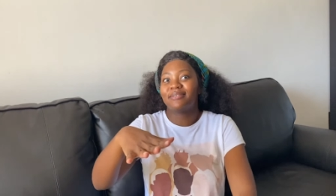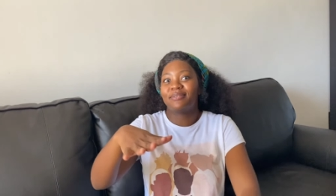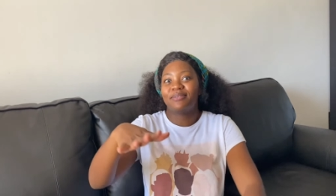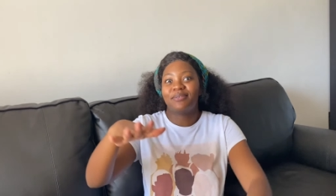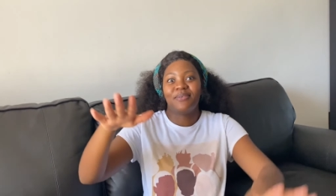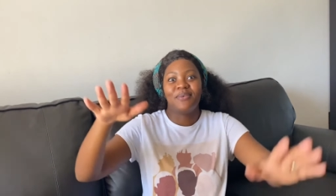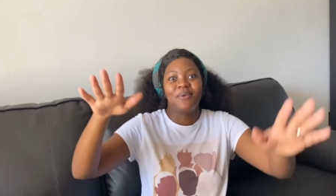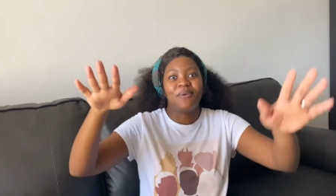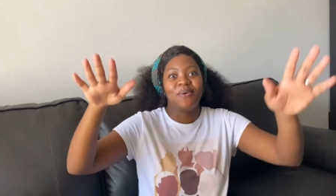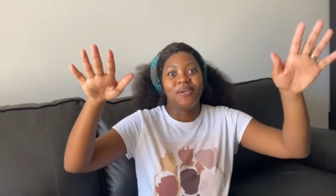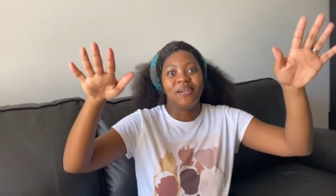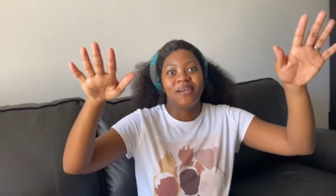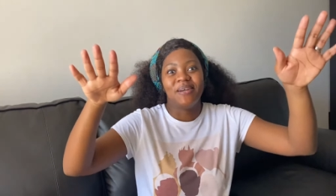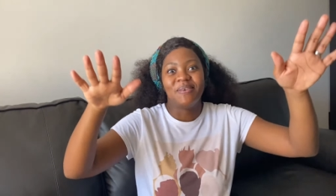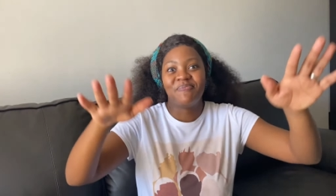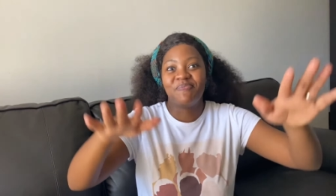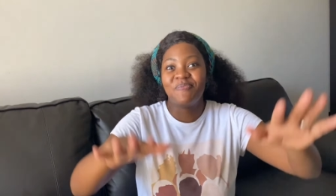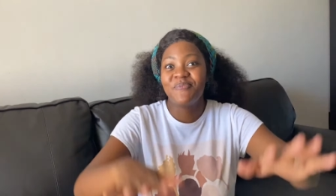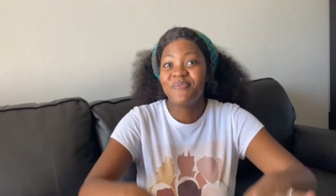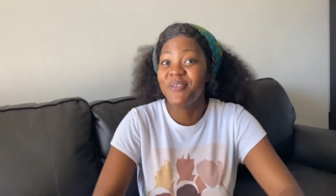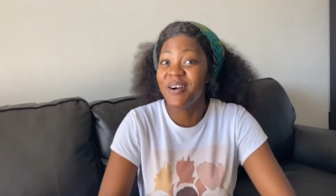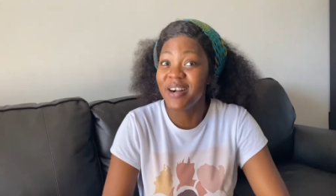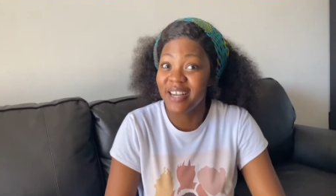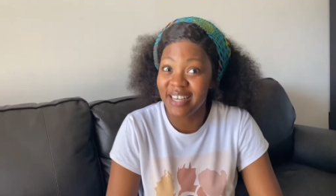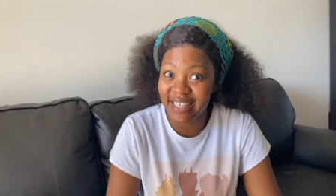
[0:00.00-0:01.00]
hold
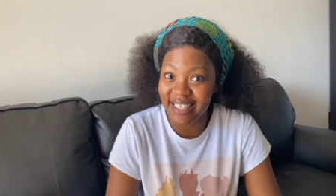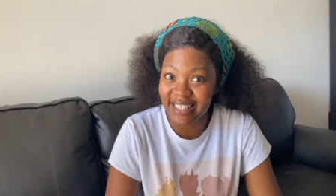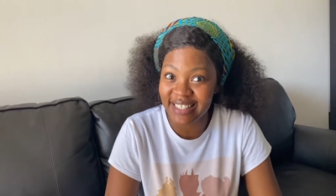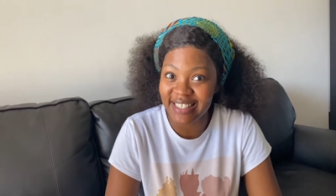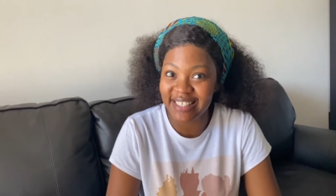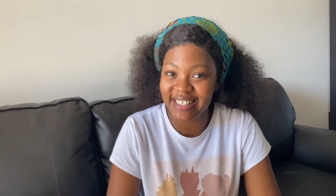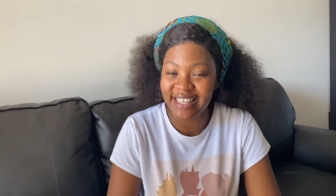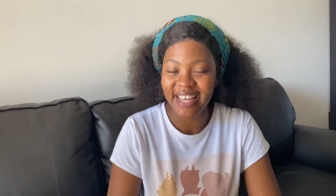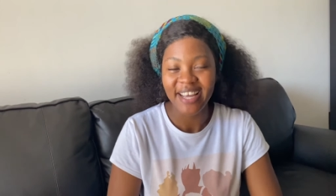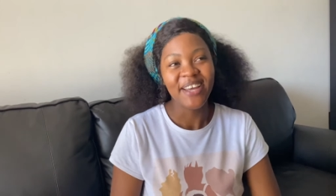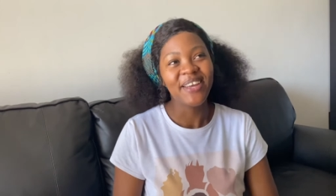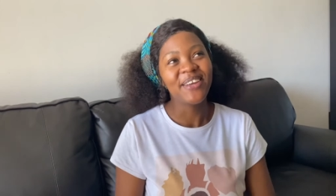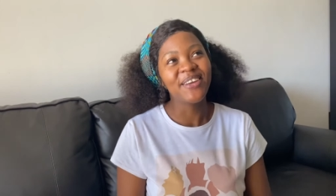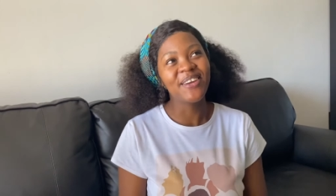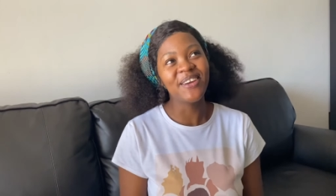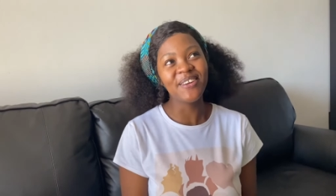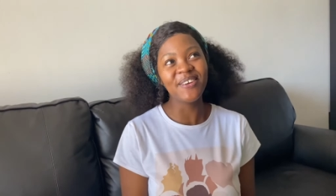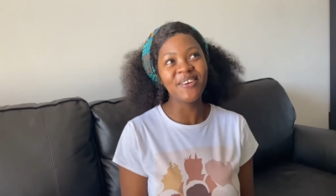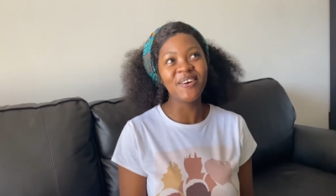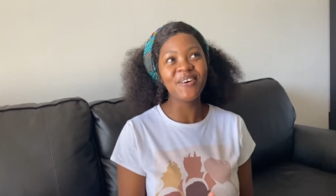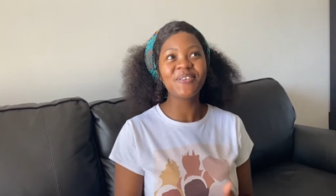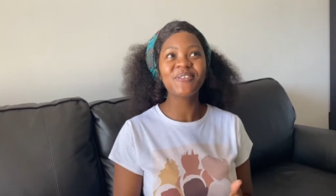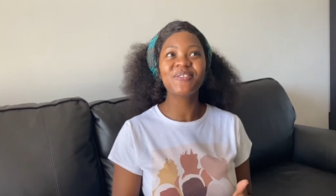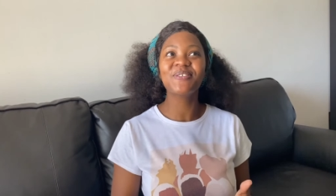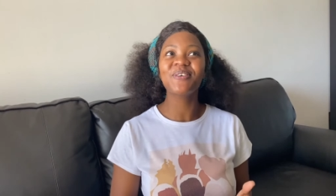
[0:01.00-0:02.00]
up, what?
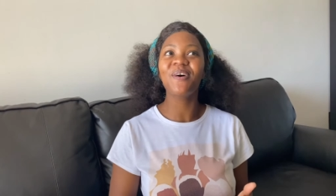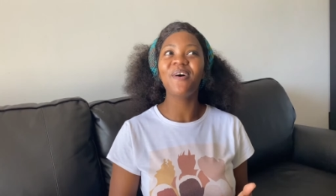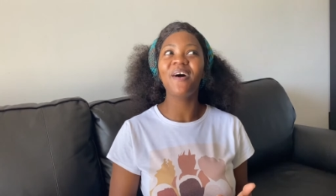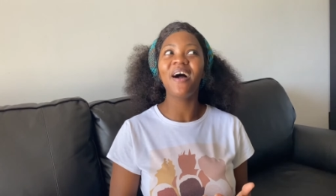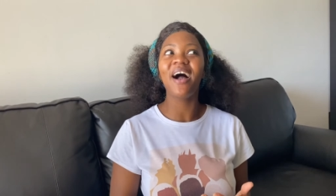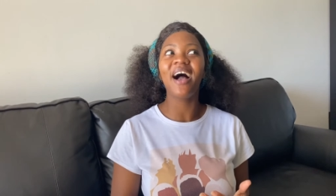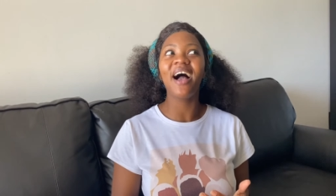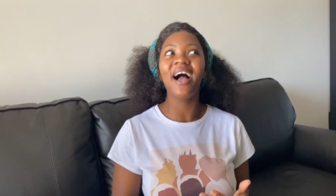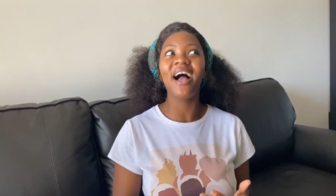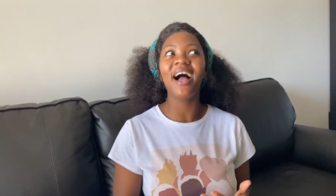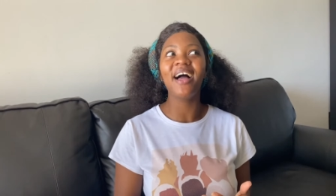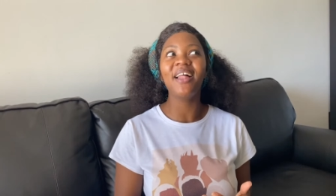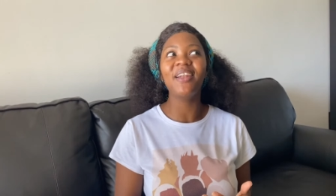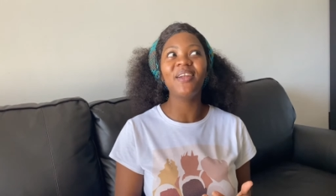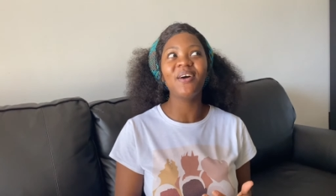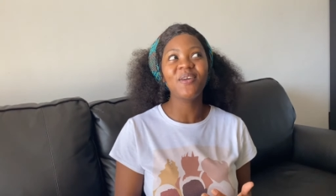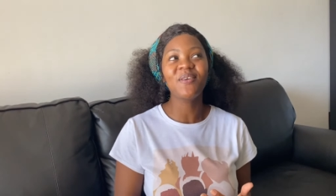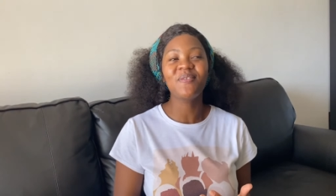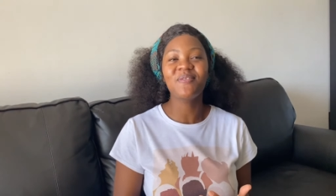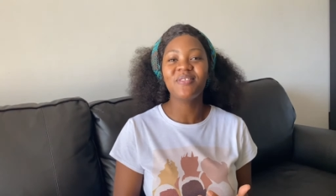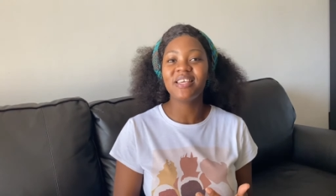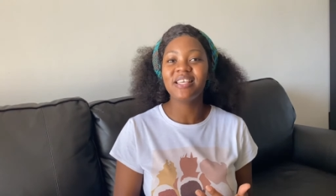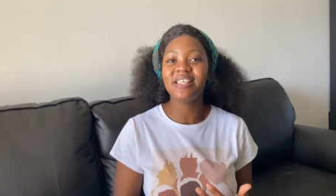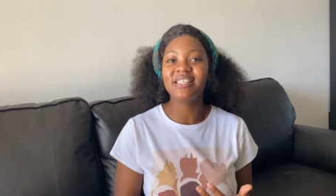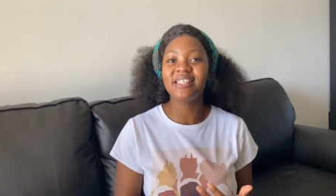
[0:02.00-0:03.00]
You know, so a
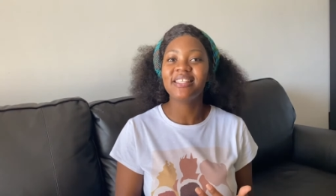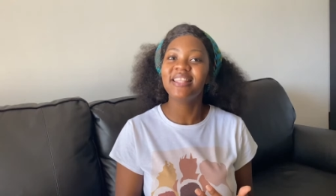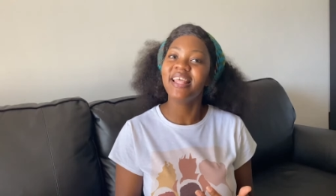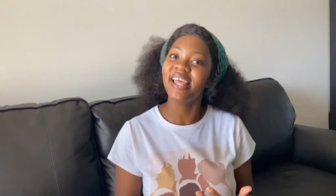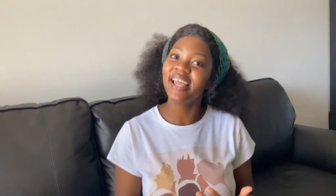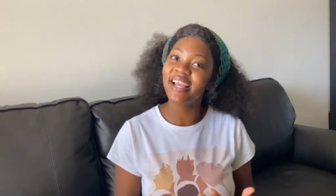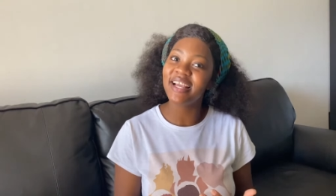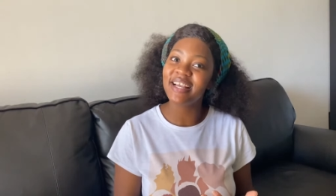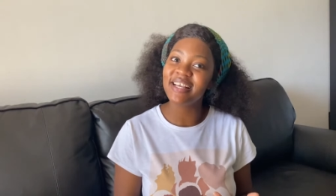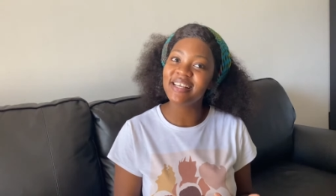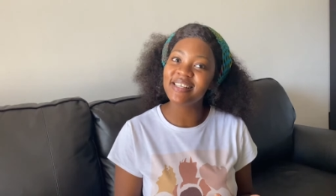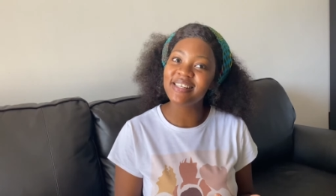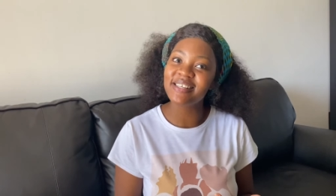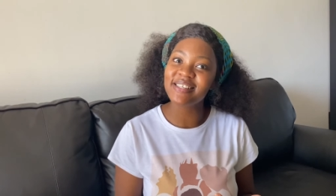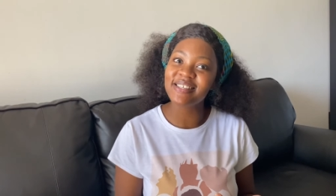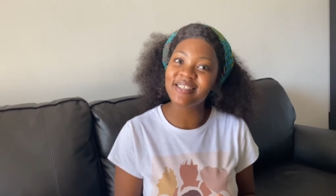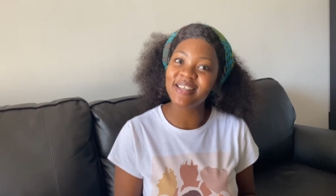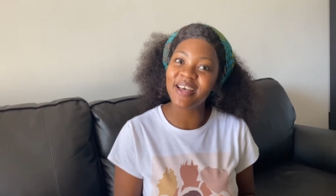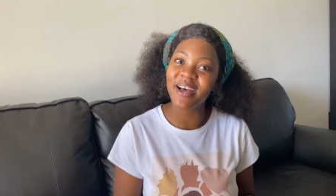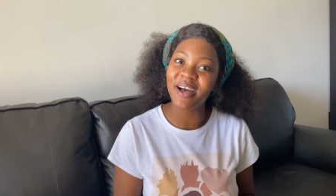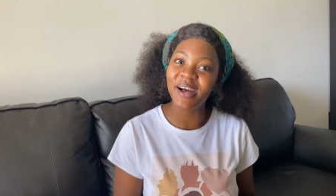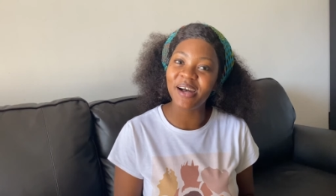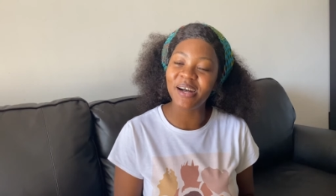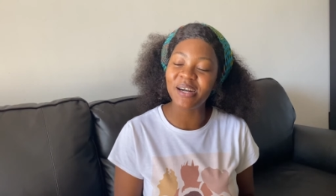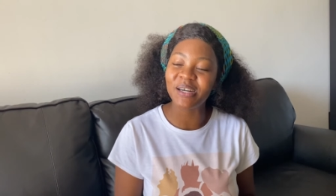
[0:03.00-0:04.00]
lot of these
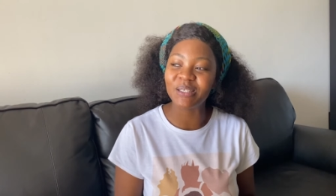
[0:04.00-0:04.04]
things,